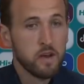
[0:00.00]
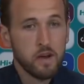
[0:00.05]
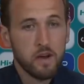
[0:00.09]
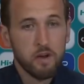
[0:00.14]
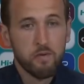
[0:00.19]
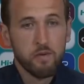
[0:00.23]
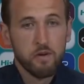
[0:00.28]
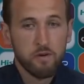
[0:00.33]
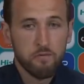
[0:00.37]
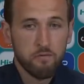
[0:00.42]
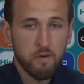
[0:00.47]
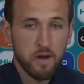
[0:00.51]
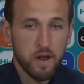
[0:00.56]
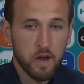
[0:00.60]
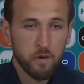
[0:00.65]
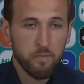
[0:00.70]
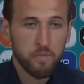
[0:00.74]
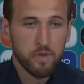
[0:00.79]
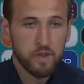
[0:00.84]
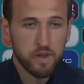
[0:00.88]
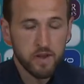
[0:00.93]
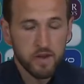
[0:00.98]
We've got great
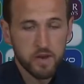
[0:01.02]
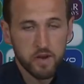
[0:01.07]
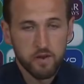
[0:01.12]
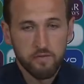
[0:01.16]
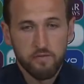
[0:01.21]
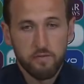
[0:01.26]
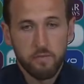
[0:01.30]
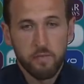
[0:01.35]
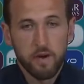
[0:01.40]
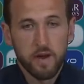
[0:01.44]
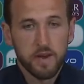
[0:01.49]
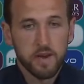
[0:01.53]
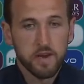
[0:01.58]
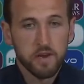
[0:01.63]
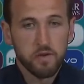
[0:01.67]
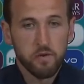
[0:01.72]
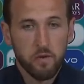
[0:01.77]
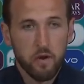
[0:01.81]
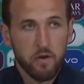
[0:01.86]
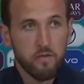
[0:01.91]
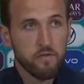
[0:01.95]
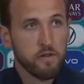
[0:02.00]
competition for places
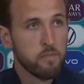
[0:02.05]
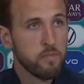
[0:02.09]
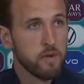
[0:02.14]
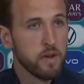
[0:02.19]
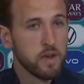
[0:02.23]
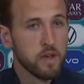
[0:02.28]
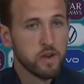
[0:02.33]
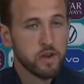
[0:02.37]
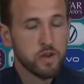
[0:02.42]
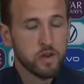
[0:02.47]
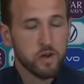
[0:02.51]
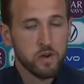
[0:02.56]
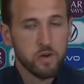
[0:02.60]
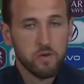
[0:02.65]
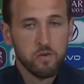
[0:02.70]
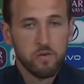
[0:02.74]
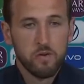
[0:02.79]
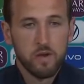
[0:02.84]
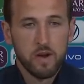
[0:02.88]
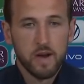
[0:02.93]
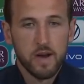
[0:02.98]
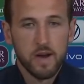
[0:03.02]
all over the pitch.
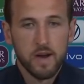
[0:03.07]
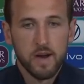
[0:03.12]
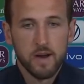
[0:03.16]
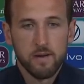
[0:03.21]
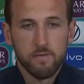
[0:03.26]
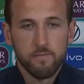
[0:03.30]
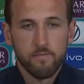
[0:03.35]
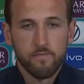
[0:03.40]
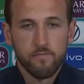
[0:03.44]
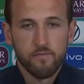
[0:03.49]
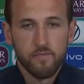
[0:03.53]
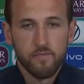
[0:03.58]
So